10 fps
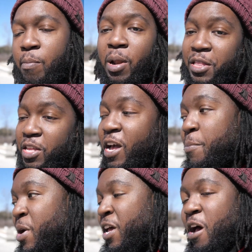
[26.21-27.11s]
But I think I
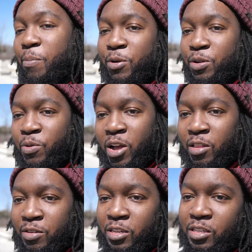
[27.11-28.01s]
made out pretty well
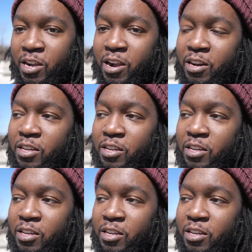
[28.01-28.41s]
on this car.